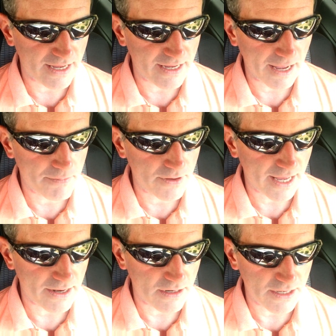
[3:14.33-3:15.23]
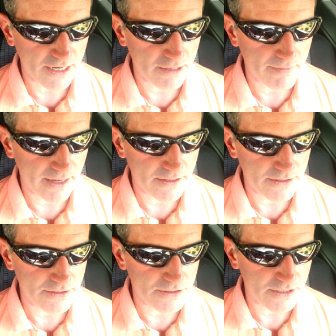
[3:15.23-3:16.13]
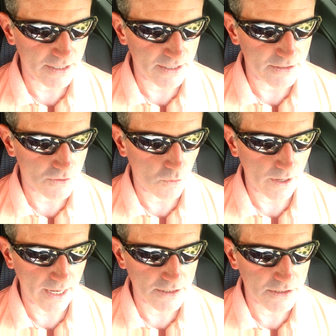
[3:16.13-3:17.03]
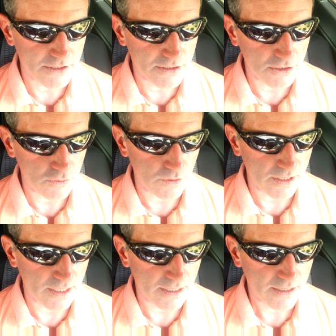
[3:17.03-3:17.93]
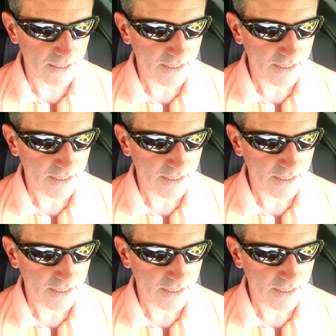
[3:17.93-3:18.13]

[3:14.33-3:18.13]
I put out a link about his quest to